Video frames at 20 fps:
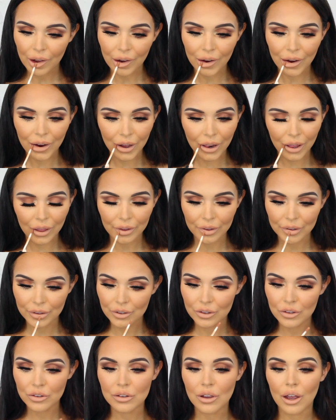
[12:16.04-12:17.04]
Oh, that is
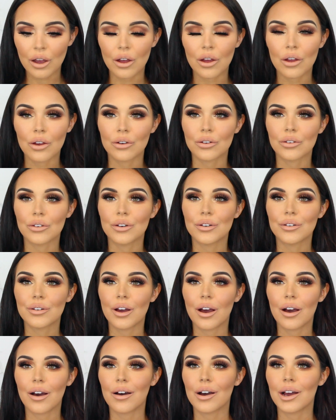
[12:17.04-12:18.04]
so
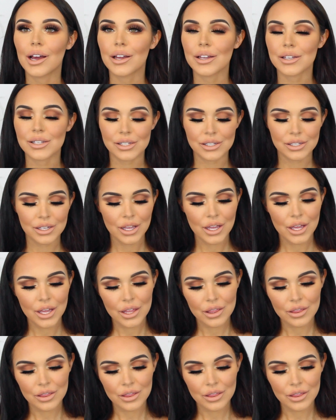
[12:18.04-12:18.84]
nice.